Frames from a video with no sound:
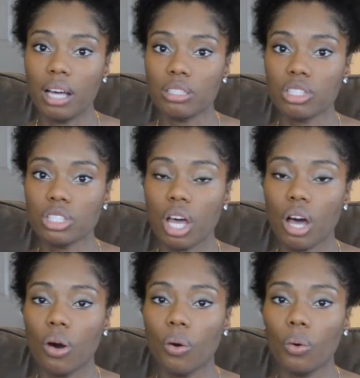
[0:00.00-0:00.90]

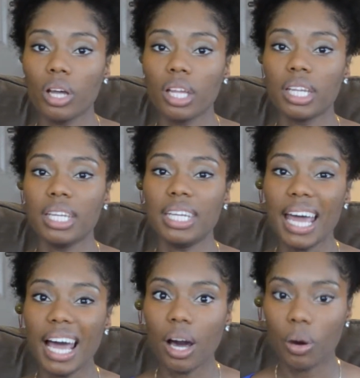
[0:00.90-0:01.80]
So
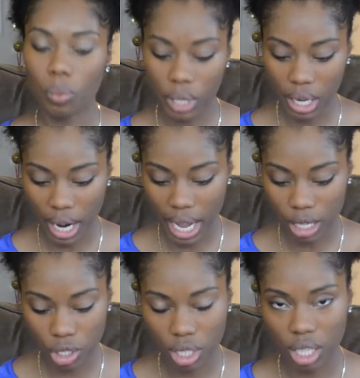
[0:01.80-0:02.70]
now we are
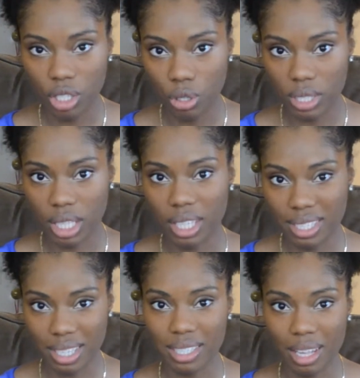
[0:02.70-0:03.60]
actually using the
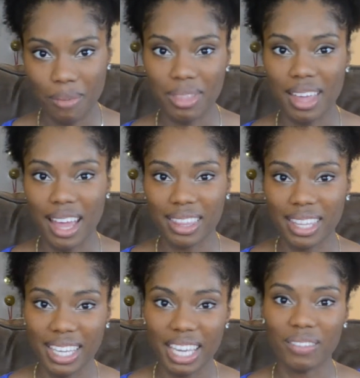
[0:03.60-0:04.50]
system that
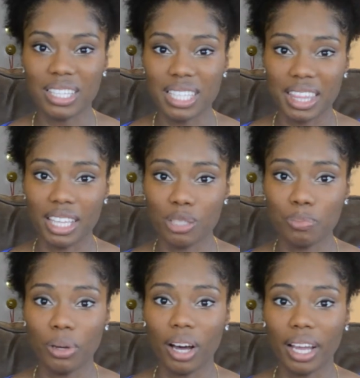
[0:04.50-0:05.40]
they gave us in this
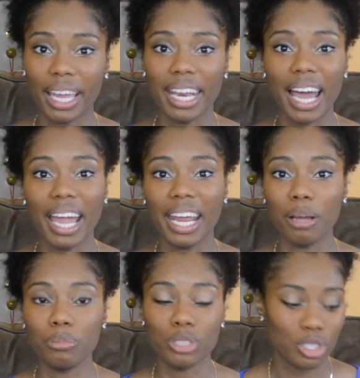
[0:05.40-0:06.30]
book, and I
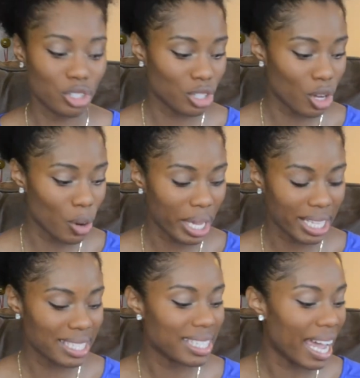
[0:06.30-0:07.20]
am just so
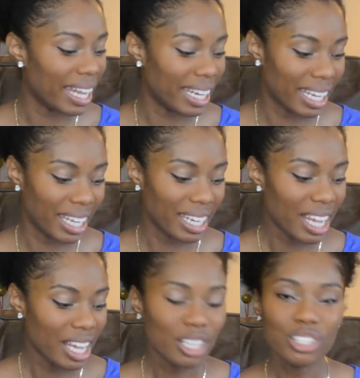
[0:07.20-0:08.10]
excited
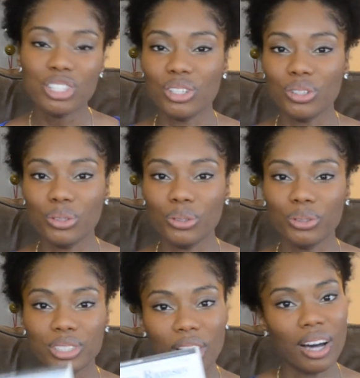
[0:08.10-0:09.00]
to
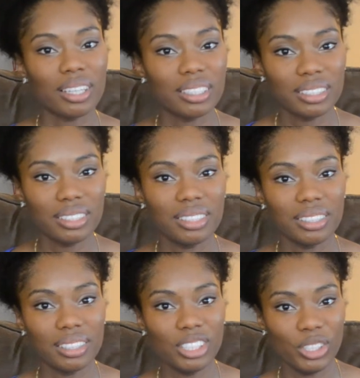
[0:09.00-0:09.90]
talk
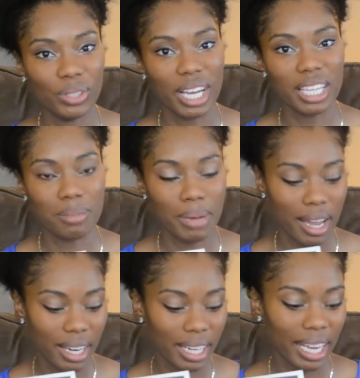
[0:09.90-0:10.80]
to you guys
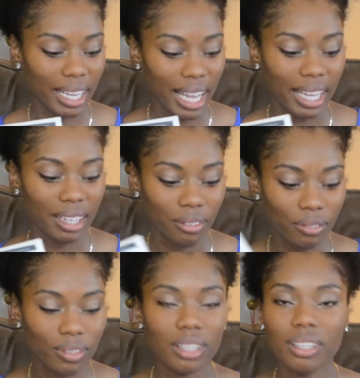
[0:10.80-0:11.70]
about it and kind of
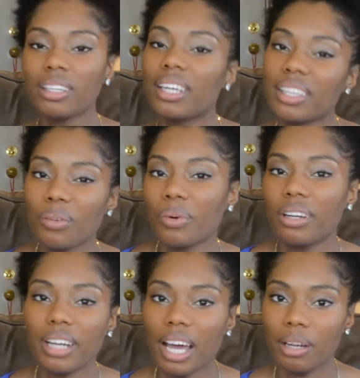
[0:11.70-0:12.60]
get the
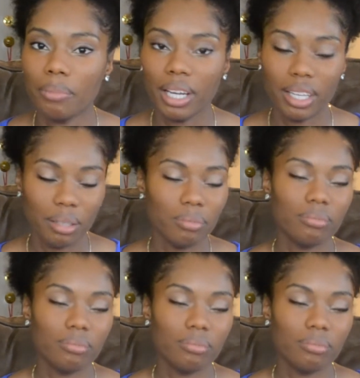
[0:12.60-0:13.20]
word out about it.